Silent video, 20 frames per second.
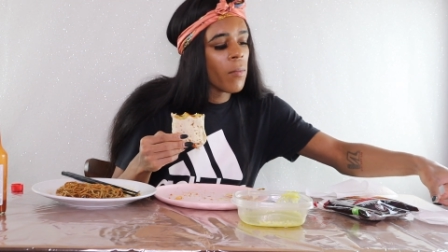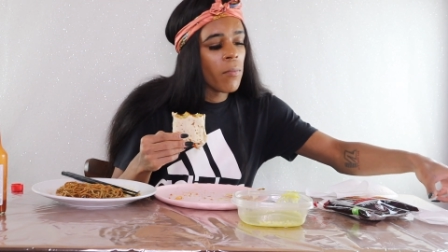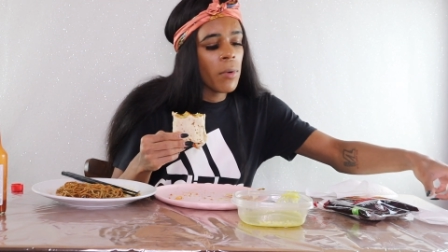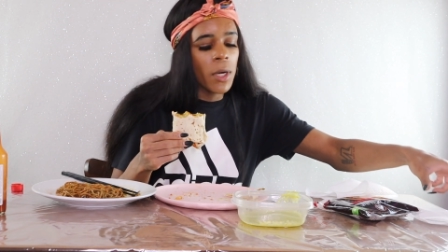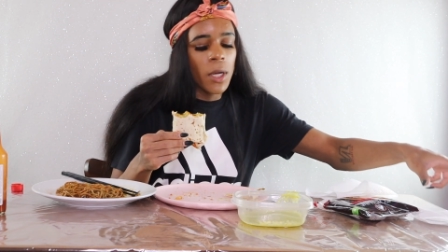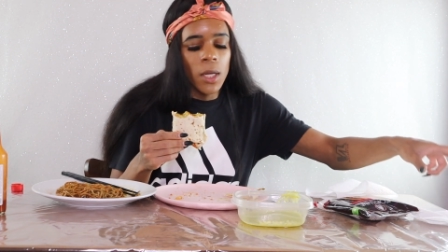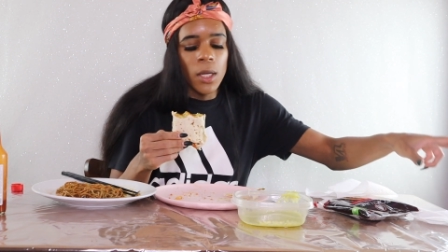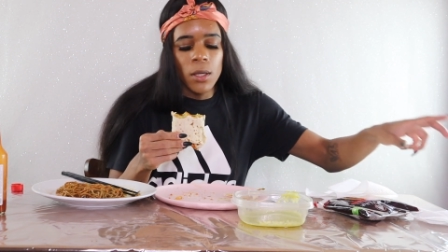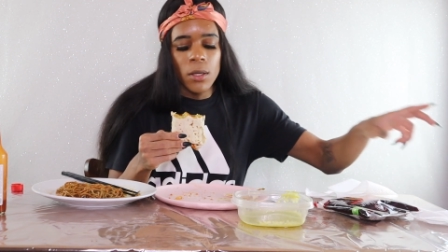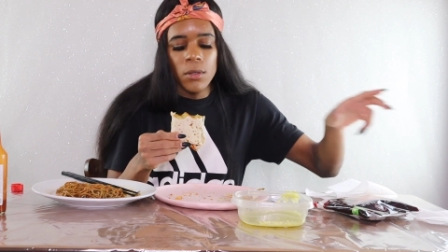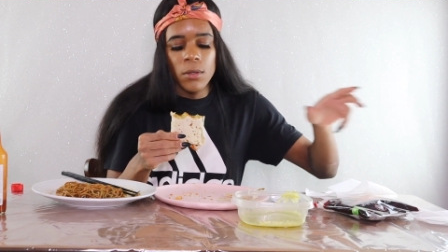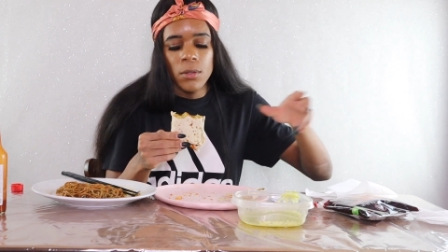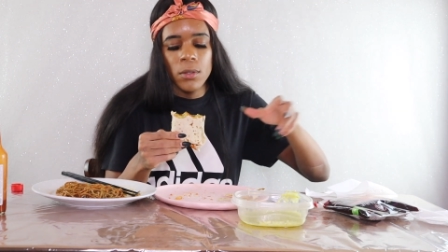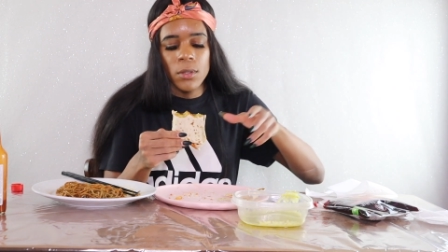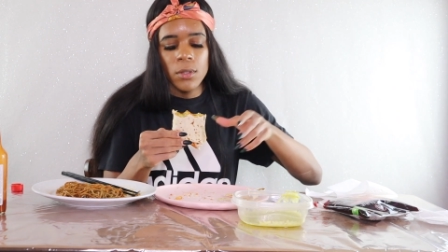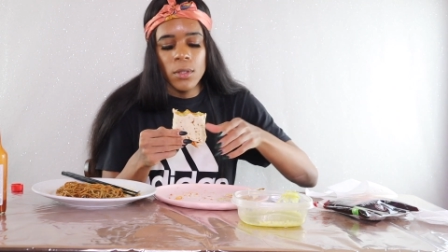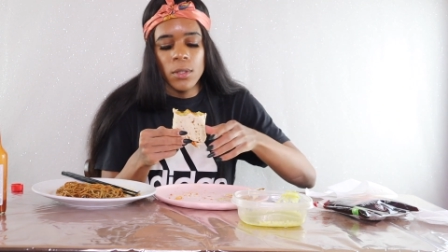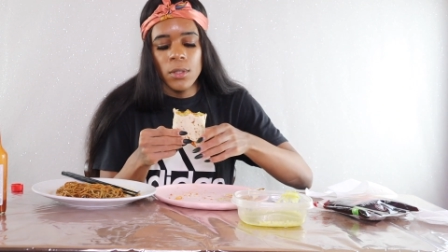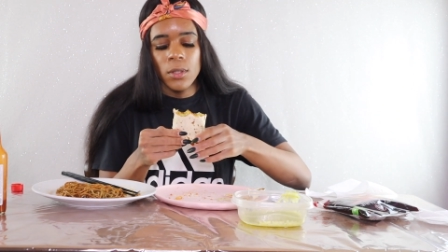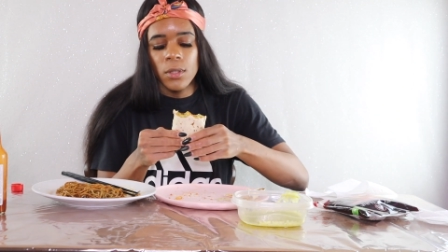But
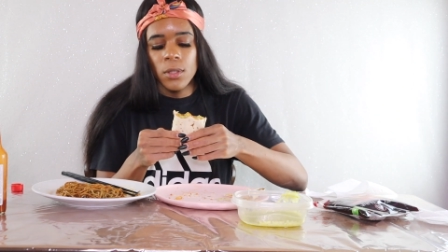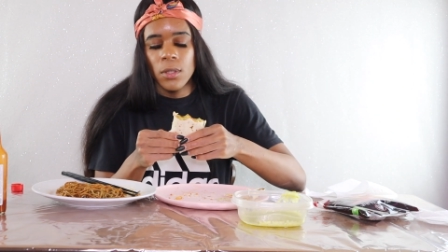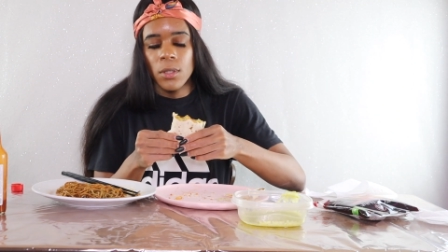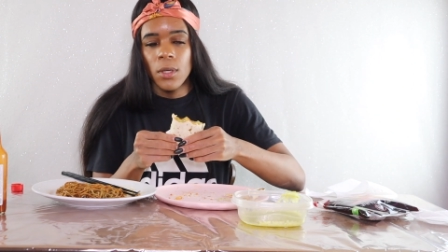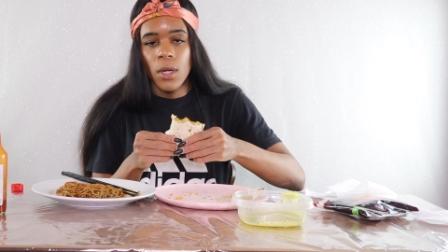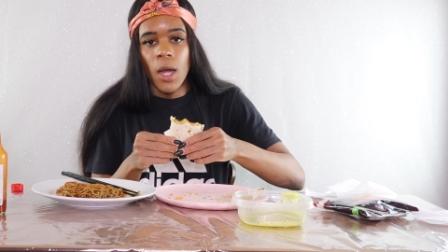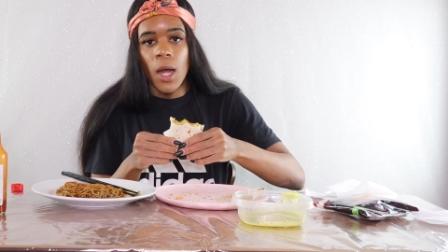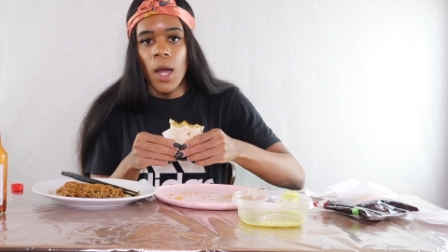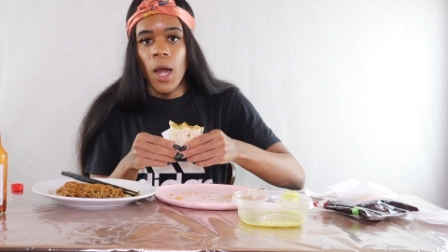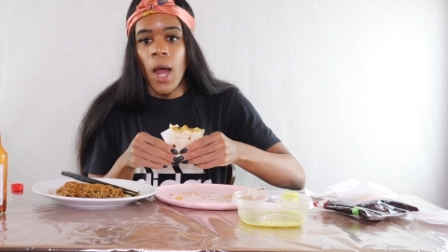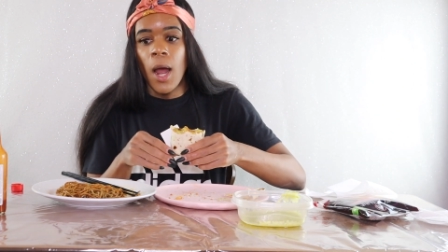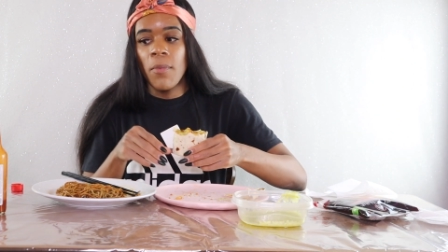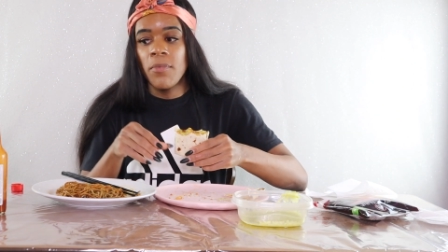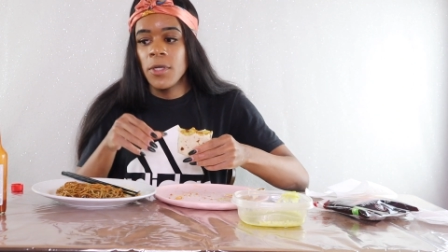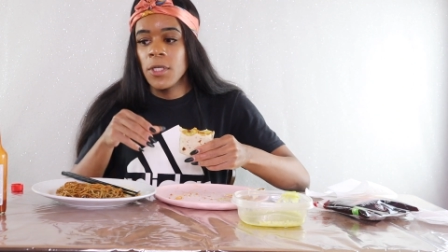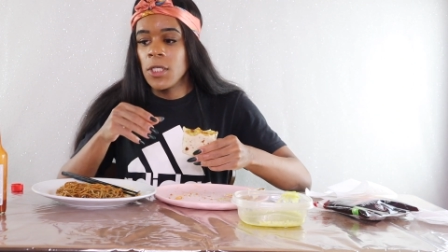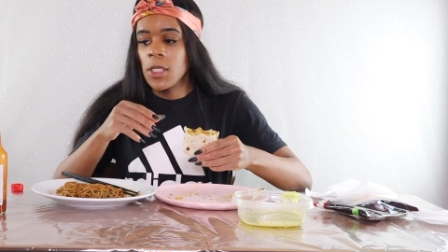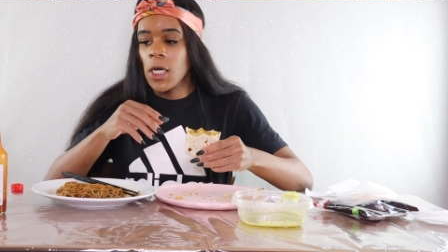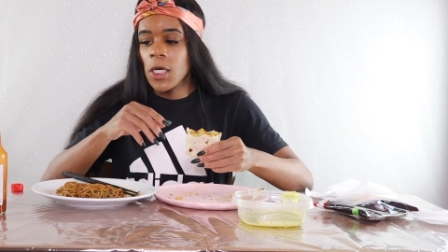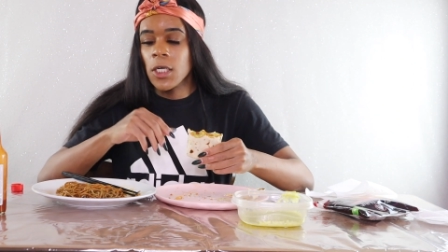I
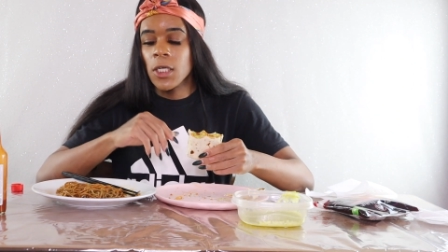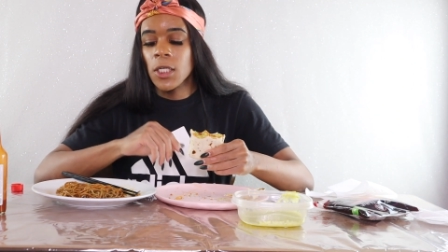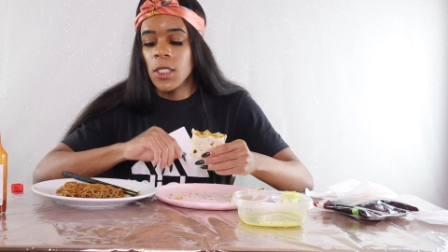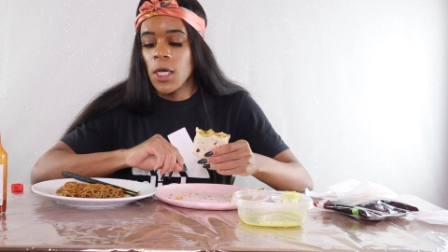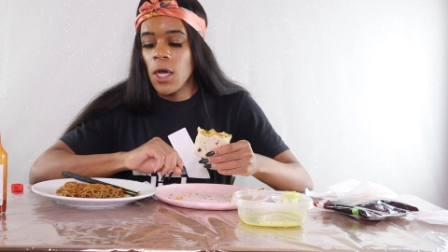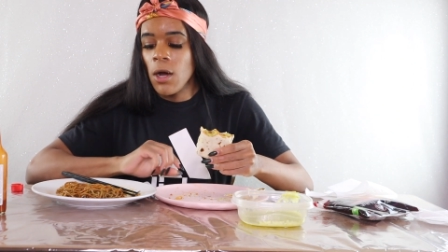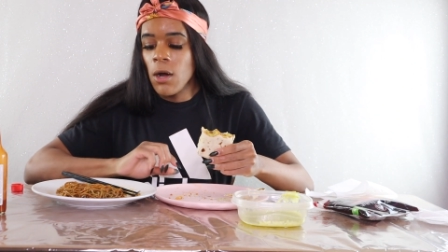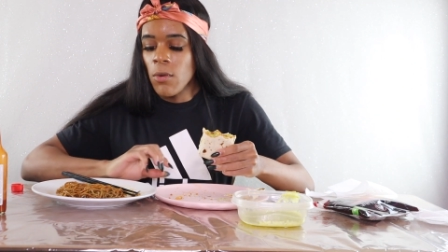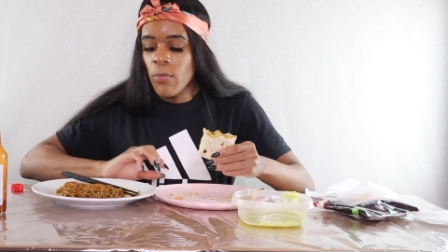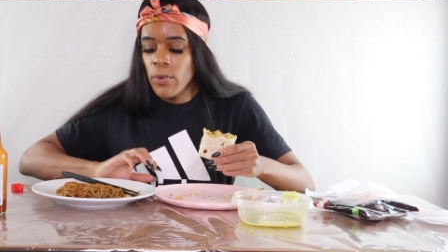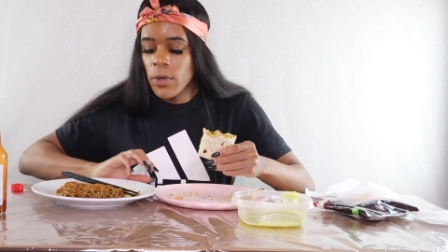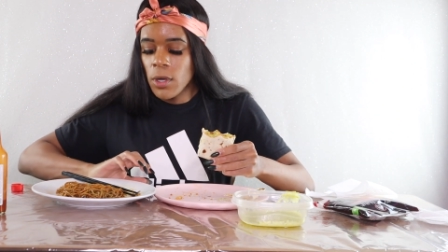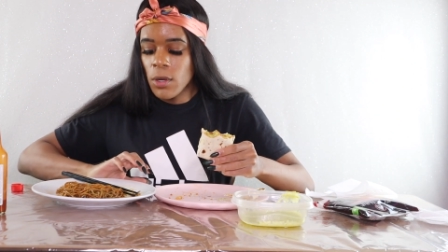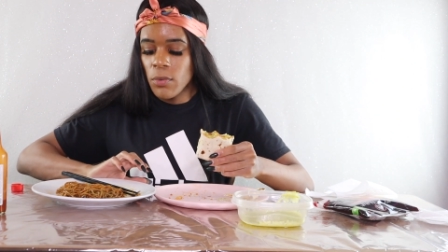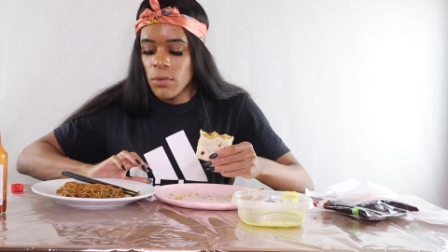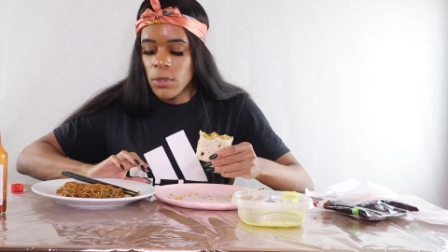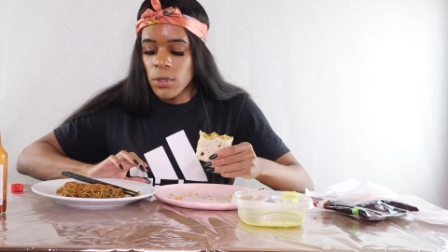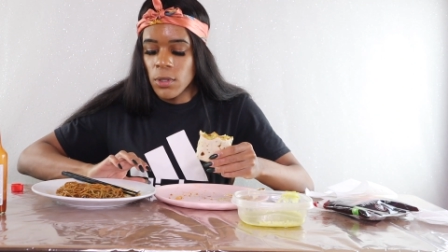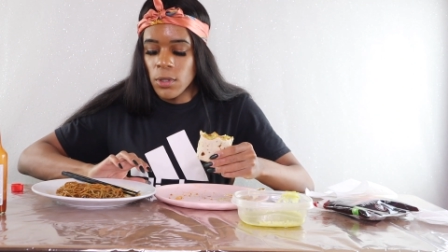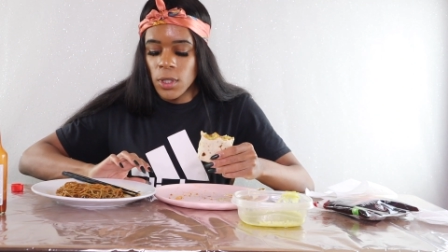be trying to tell
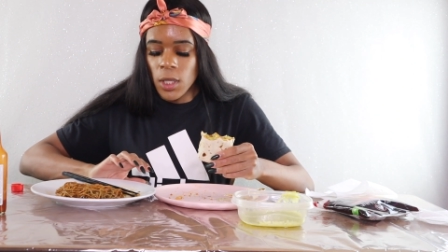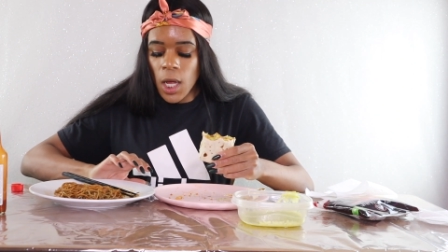people,